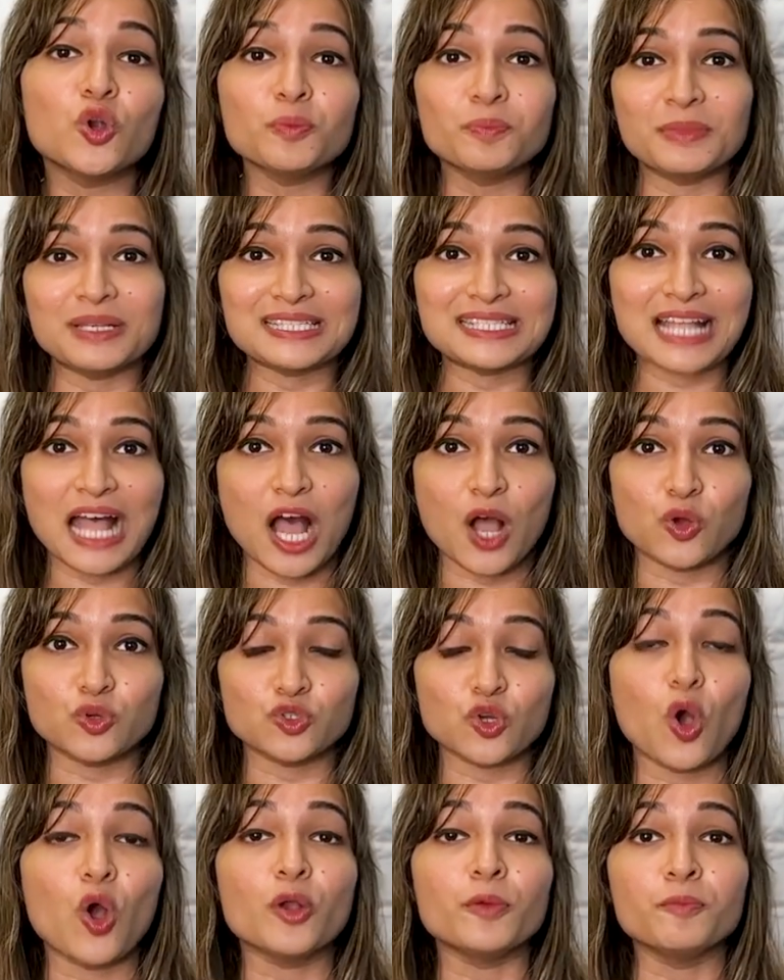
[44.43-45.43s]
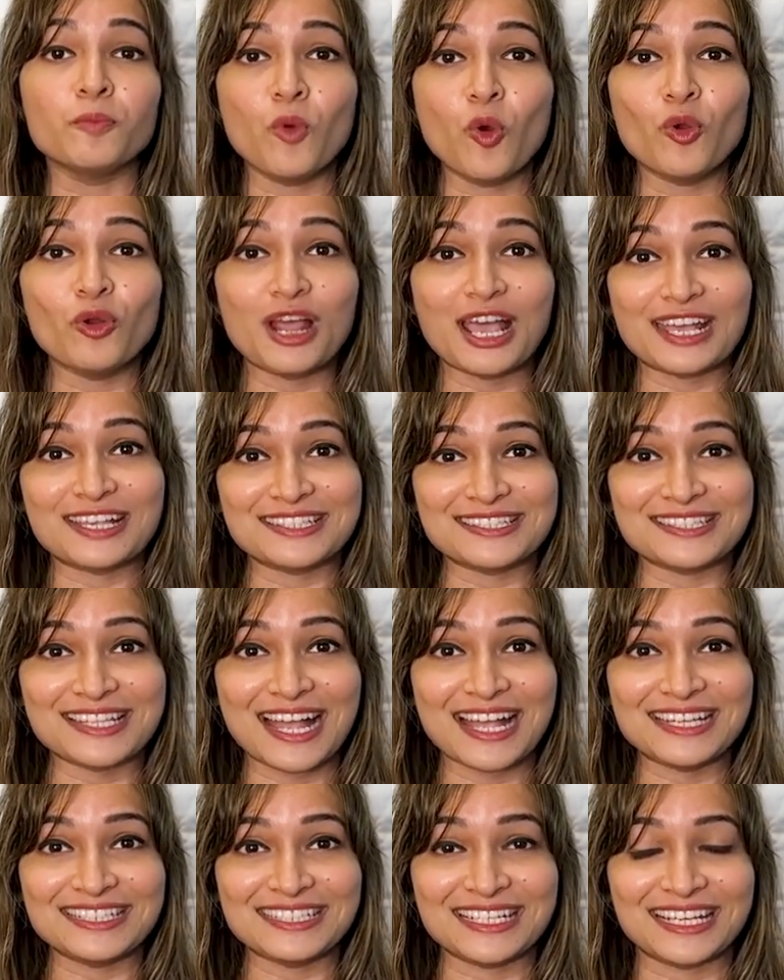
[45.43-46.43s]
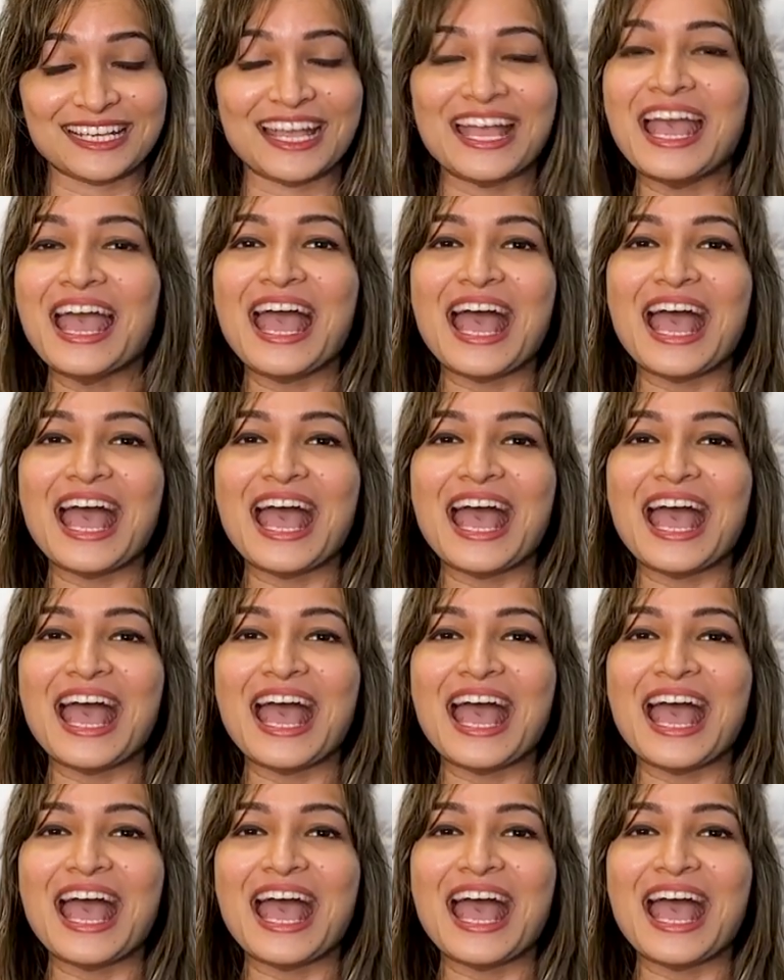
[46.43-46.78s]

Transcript: don't miss out on more exciting